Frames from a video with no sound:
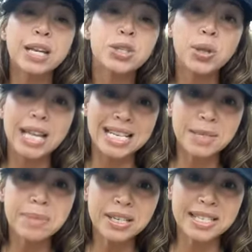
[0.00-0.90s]
So
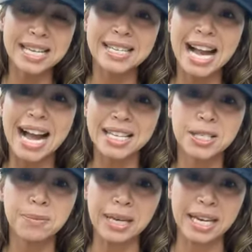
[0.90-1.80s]
Les Mills has
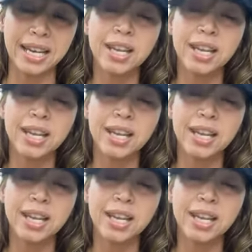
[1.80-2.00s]
asked me